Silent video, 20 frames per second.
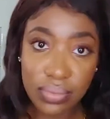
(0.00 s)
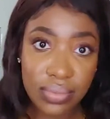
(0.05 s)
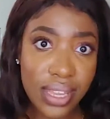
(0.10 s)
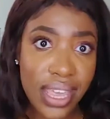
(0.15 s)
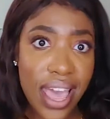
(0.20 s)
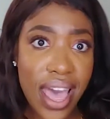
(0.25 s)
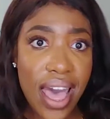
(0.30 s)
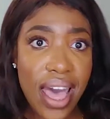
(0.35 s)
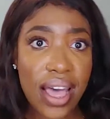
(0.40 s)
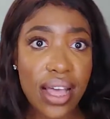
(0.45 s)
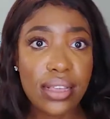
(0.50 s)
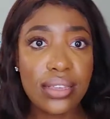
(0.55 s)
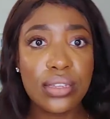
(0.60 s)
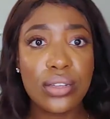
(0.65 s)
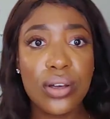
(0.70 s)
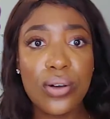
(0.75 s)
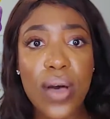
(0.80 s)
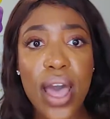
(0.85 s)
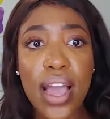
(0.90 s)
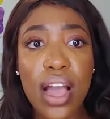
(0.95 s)
Yeah,
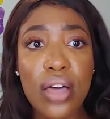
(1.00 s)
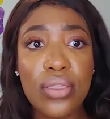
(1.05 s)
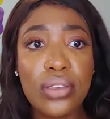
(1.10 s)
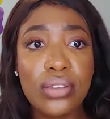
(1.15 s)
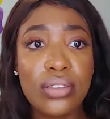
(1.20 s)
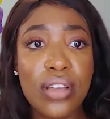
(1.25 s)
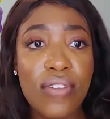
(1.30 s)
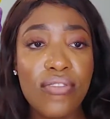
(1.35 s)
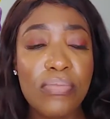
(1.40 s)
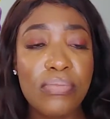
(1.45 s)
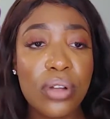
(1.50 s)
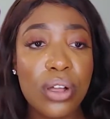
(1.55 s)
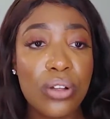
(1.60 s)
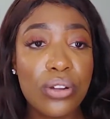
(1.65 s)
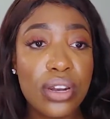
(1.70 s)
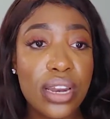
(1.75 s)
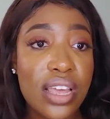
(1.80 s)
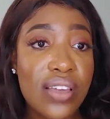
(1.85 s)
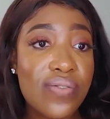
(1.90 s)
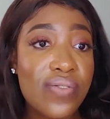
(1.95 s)
so I got this top from
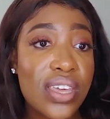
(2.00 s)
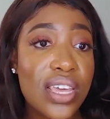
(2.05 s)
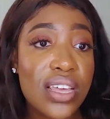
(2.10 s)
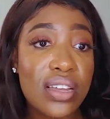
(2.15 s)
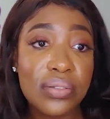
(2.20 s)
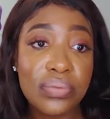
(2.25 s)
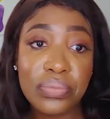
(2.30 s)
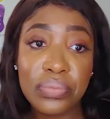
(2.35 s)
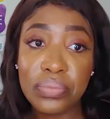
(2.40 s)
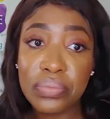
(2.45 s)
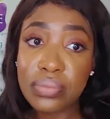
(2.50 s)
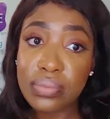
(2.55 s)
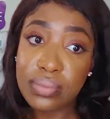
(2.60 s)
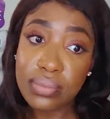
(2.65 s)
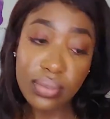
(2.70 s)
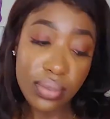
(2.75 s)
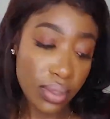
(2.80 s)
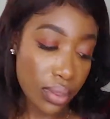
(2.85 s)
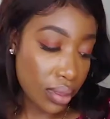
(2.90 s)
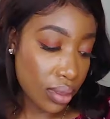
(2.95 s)
Old Navy.
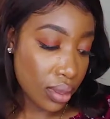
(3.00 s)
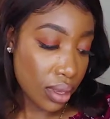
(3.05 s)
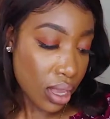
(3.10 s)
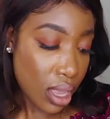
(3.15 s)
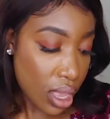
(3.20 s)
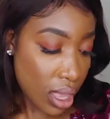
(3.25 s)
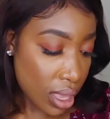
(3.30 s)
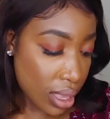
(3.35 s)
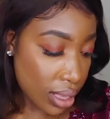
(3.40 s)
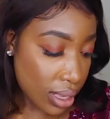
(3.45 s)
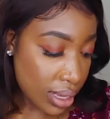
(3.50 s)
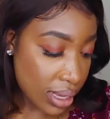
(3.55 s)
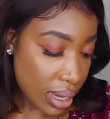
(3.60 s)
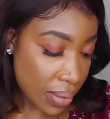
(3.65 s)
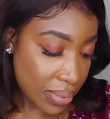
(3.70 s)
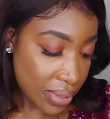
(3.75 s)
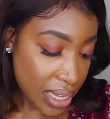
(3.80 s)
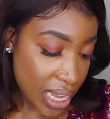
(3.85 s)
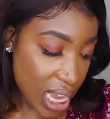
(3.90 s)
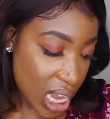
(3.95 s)

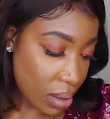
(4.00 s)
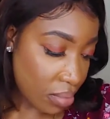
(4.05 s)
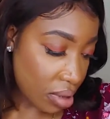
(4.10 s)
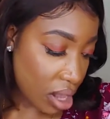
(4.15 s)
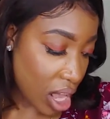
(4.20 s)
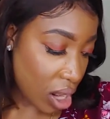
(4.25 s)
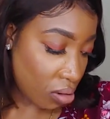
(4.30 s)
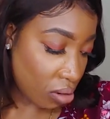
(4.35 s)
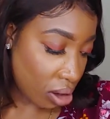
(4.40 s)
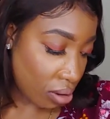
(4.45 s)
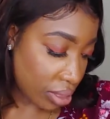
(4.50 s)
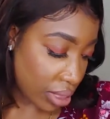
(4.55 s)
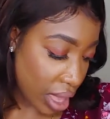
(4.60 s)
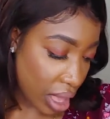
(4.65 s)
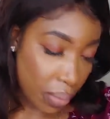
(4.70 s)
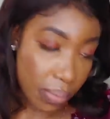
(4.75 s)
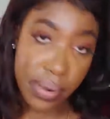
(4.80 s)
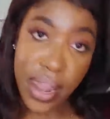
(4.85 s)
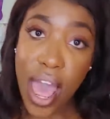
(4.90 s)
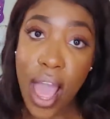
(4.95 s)
Sometimes I wear it with
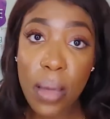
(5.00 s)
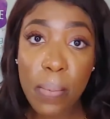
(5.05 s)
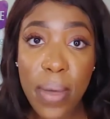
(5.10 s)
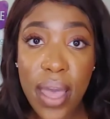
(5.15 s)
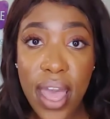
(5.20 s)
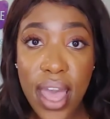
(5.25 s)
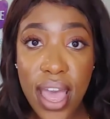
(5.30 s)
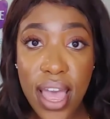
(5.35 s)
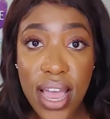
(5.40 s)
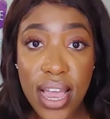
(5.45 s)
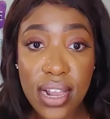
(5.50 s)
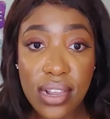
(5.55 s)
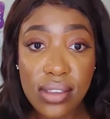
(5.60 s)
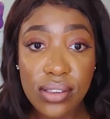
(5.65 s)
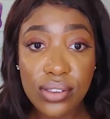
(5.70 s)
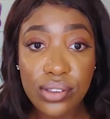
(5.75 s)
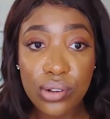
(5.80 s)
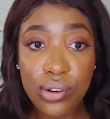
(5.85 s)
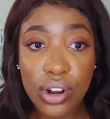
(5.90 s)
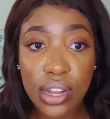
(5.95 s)
like black
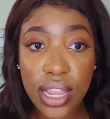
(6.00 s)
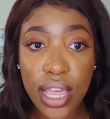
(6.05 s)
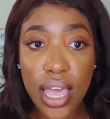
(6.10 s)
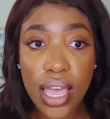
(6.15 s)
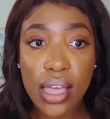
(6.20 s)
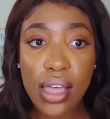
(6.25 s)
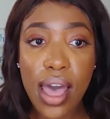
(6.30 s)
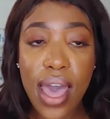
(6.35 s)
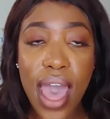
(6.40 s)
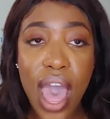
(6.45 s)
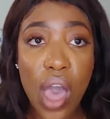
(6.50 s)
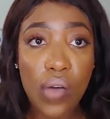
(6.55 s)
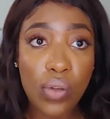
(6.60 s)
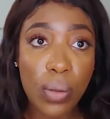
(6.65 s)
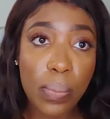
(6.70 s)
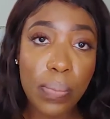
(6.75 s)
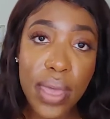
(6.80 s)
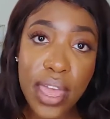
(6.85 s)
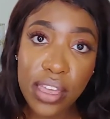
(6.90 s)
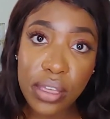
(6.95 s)
pants, or like I have a
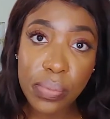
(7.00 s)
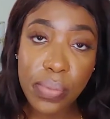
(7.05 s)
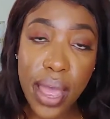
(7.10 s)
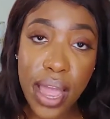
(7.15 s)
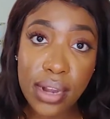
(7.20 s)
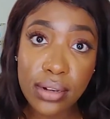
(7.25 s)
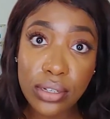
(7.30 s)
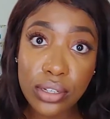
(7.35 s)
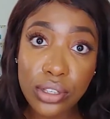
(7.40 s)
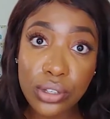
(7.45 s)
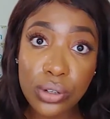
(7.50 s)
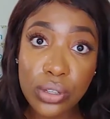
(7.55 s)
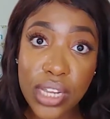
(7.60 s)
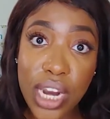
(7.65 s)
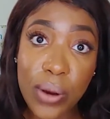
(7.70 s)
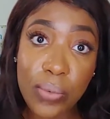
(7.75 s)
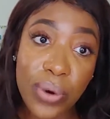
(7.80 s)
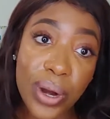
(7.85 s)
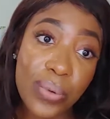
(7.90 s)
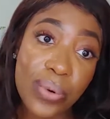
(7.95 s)
pink pants too that
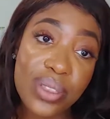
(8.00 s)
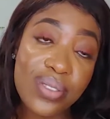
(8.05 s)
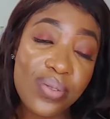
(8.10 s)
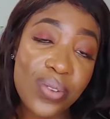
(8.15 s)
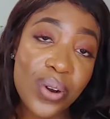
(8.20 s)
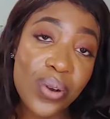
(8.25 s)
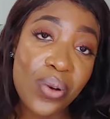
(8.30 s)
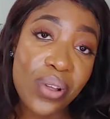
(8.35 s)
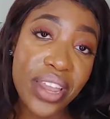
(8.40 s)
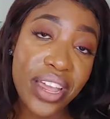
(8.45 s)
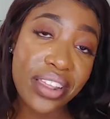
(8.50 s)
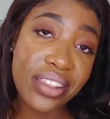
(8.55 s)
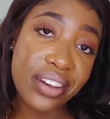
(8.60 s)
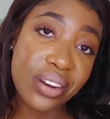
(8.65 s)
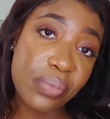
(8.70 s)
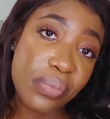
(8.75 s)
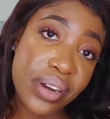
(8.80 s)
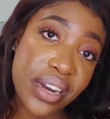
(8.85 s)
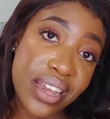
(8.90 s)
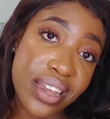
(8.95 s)
I wear it with when I go like a
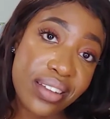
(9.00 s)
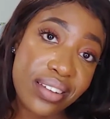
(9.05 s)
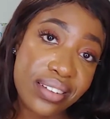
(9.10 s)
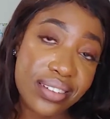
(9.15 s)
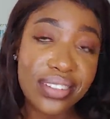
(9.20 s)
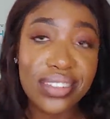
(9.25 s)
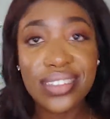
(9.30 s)
little bit of